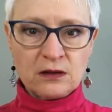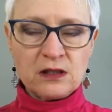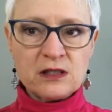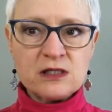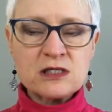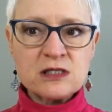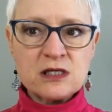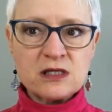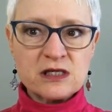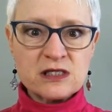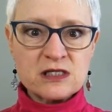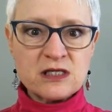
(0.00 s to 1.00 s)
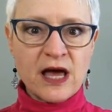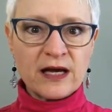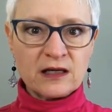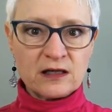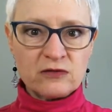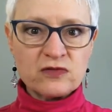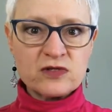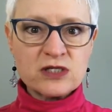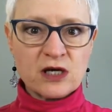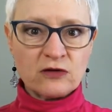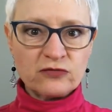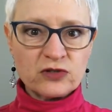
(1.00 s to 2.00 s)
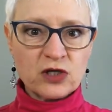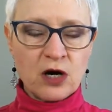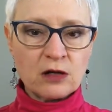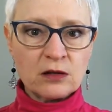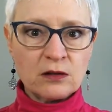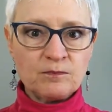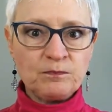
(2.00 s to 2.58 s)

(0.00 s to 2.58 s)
this negative self-talk